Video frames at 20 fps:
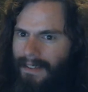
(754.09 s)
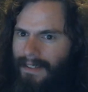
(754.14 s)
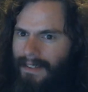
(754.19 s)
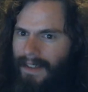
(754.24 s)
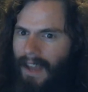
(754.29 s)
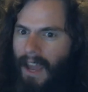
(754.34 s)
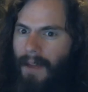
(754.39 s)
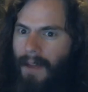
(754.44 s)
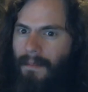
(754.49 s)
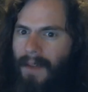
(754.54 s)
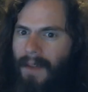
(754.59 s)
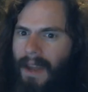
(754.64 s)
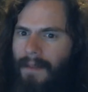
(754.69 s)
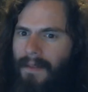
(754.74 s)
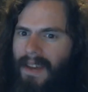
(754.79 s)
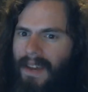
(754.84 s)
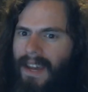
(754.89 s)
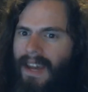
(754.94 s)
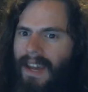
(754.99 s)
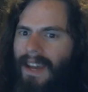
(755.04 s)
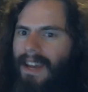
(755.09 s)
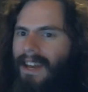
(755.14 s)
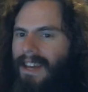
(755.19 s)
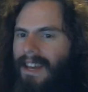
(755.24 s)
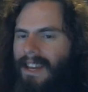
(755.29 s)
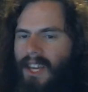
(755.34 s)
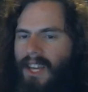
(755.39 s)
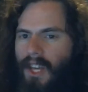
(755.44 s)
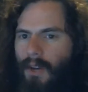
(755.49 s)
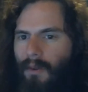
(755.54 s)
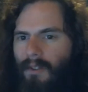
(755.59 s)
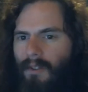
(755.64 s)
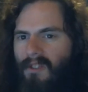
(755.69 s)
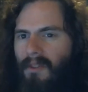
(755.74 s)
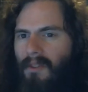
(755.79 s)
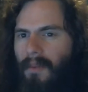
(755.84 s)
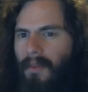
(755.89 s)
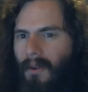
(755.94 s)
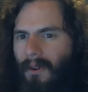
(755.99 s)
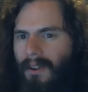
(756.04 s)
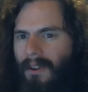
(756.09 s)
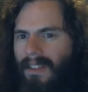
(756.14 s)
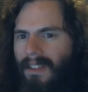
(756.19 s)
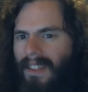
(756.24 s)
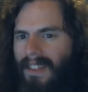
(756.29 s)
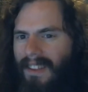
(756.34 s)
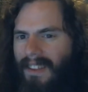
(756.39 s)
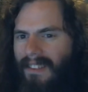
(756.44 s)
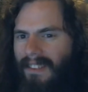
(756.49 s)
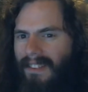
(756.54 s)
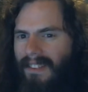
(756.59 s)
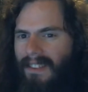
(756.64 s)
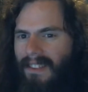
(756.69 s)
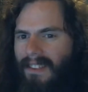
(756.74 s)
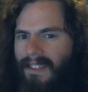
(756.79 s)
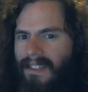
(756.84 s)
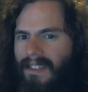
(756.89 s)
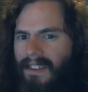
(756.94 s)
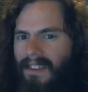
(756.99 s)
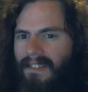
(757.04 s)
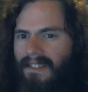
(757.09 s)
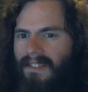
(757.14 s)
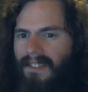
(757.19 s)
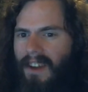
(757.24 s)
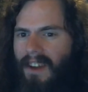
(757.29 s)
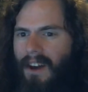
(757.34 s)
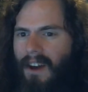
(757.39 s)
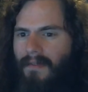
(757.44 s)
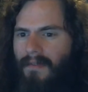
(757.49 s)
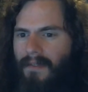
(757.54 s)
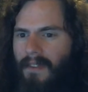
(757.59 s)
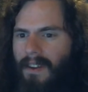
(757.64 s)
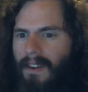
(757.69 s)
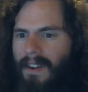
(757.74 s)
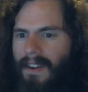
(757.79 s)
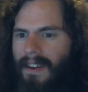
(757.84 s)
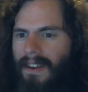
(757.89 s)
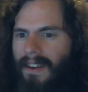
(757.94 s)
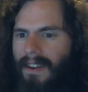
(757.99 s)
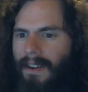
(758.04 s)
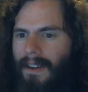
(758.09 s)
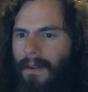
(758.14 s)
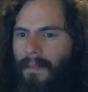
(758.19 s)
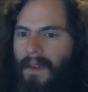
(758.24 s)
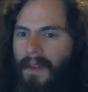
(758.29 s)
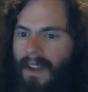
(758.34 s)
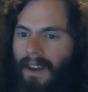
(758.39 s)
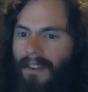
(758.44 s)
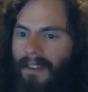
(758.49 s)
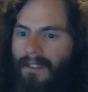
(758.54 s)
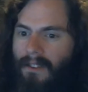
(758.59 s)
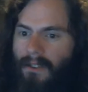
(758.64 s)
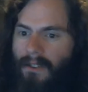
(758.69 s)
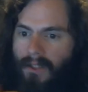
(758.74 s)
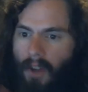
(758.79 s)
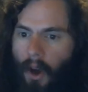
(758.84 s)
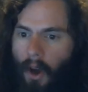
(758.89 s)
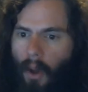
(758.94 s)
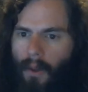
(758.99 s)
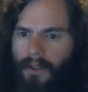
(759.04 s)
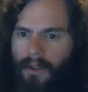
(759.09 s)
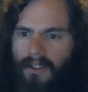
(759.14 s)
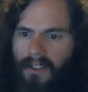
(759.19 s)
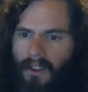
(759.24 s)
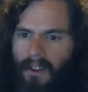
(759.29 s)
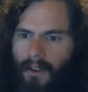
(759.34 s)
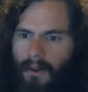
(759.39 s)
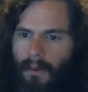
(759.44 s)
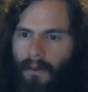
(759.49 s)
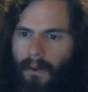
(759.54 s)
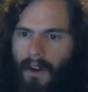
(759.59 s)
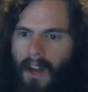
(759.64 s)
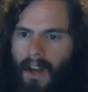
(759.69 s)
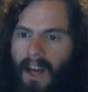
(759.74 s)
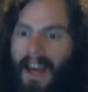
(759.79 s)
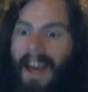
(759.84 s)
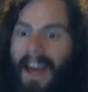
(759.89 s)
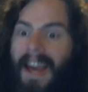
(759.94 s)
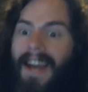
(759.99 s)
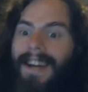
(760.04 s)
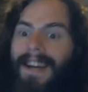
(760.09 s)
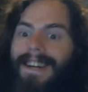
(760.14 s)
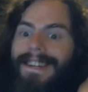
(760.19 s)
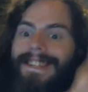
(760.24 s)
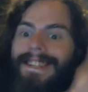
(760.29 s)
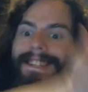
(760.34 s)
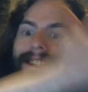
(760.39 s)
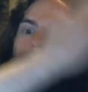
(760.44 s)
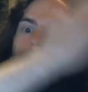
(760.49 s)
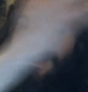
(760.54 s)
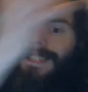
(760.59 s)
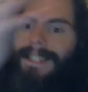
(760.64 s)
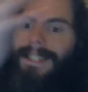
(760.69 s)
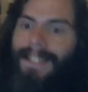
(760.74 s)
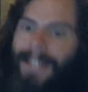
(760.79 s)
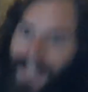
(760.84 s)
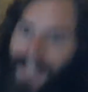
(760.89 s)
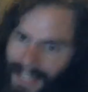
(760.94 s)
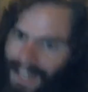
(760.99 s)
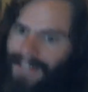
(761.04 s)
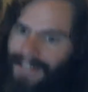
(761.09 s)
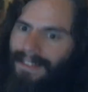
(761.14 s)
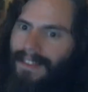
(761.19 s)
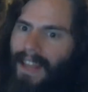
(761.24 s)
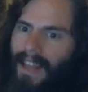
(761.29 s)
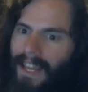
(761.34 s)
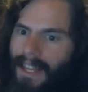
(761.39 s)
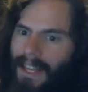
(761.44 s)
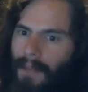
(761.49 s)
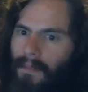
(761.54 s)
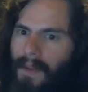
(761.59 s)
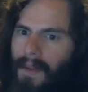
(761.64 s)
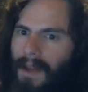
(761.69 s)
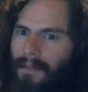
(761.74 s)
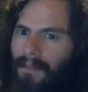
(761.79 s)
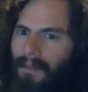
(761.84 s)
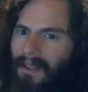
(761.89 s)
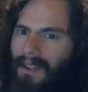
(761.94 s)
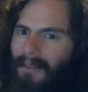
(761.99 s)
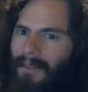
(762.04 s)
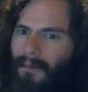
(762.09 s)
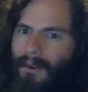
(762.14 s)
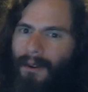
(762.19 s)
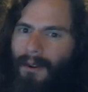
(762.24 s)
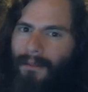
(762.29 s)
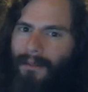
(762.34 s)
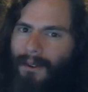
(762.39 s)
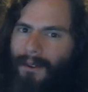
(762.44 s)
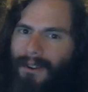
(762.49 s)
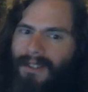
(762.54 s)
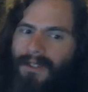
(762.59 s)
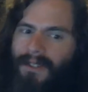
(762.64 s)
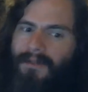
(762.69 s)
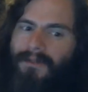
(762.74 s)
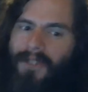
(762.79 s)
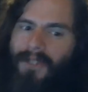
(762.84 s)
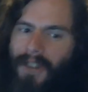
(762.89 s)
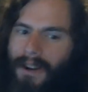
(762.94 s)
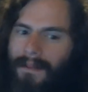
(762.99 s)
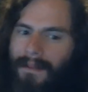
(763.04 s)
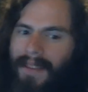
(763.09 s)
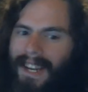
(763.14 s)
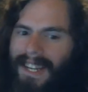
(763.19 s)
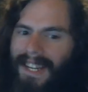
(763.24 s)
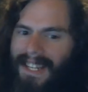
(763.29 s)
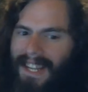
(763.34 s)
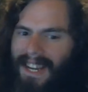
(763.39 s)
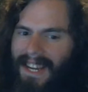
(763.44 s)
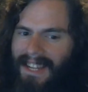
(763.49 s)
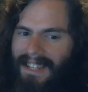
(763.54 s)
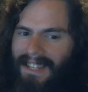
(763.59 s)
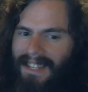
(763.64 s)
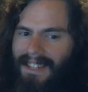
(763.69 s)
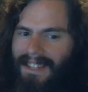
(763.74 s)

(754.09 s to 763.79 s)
And maybe you support this stuff because you're told to, just like the people in World War II Germany did.